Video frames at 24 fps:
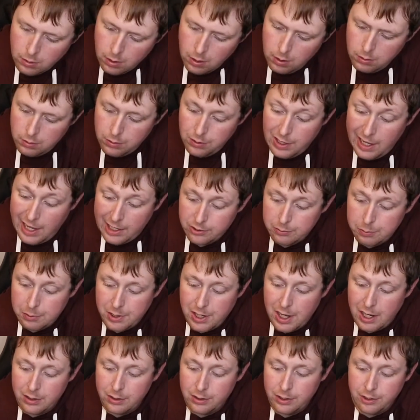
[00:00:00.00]
And last but
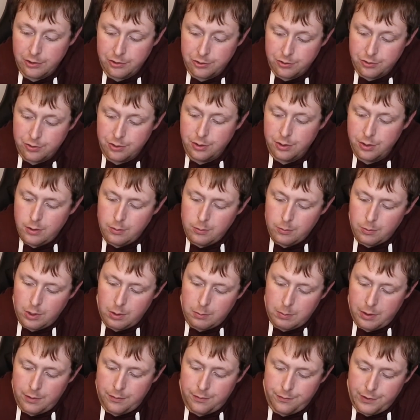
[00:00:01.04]
not least, one of
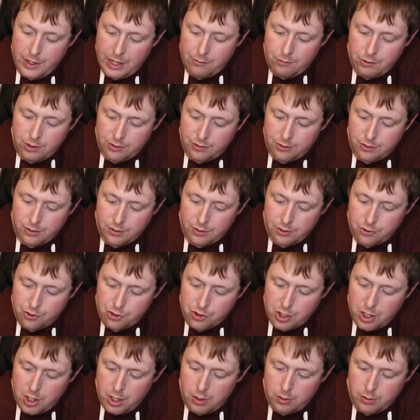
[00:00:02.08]
my favorites in the
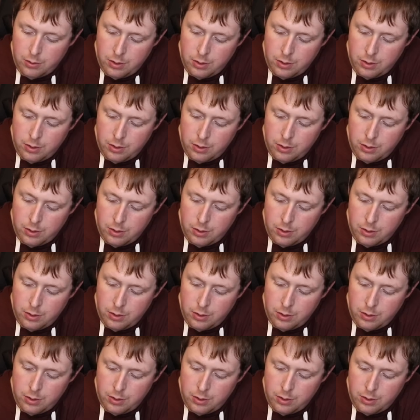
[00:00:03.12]
show.